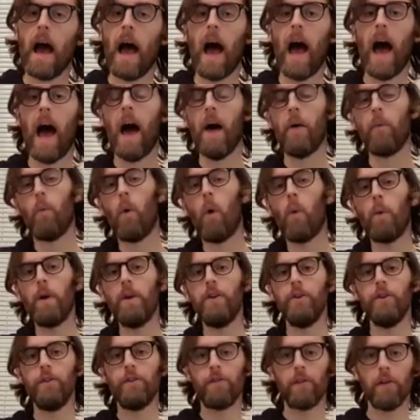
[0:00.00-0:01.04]
And what we
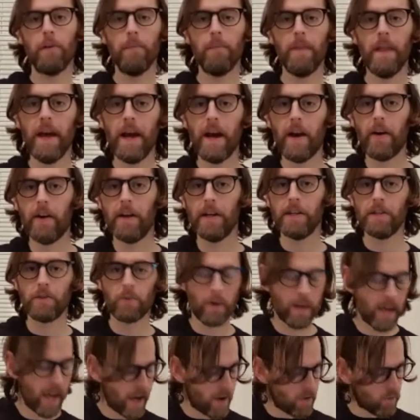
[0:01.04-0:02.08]
do from there is
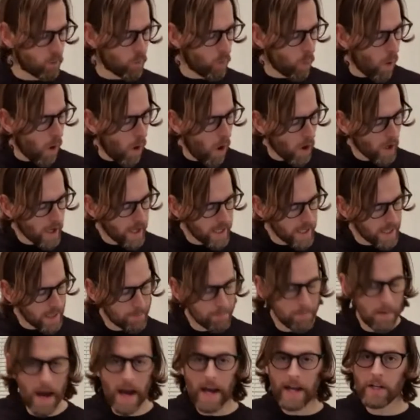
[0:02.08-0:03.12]
we're kind of walking
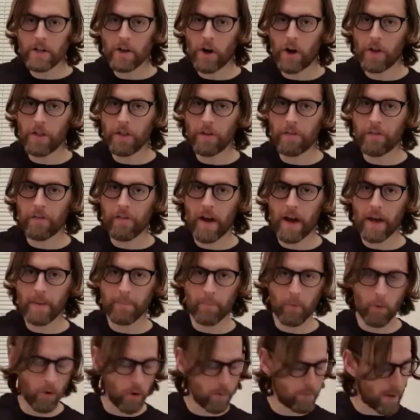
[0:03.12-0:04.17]
it back down the
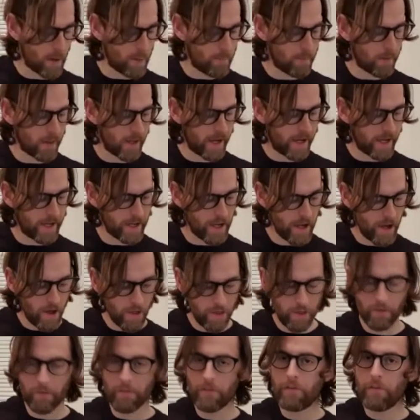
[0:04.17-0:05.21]
fretboard by playing
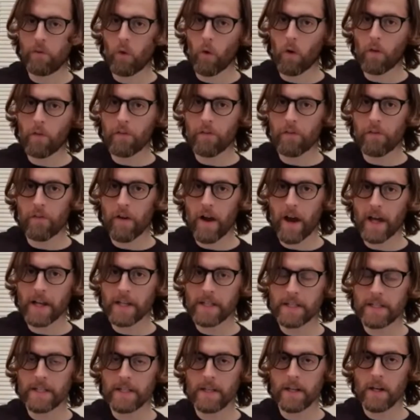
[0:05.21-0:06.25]
the 4th
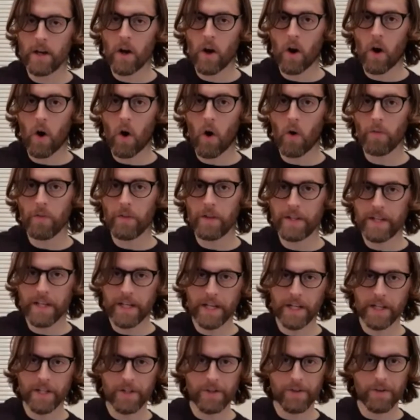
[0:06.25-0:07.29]
fret on the
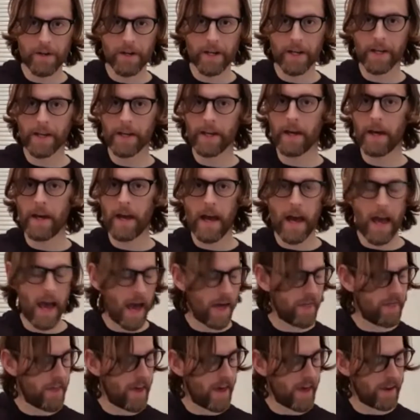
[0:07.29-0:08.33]
D string
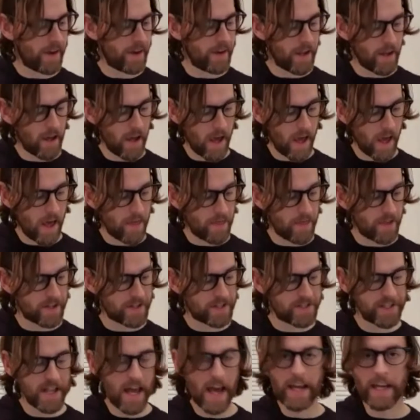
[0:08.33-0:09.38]
and then the
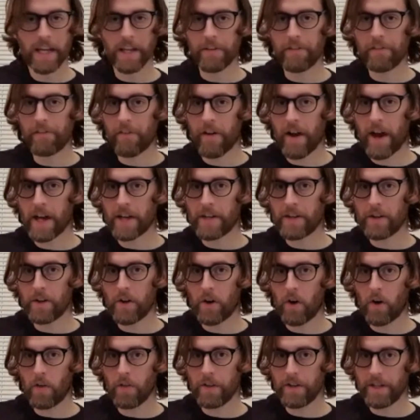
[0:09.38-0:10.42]
2nd fret
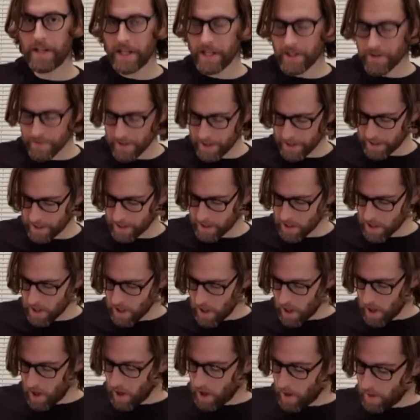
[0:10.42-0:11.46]
on the D string,
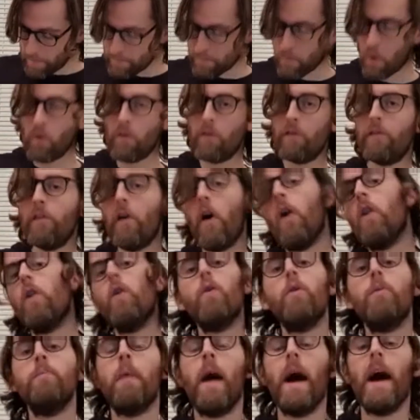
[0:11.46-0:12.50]
both
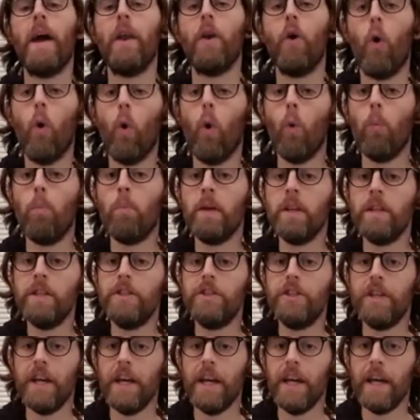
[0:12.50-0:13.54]
followed by an open
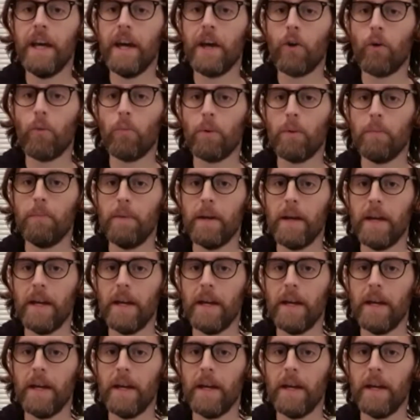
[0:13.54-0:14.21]
G and open B.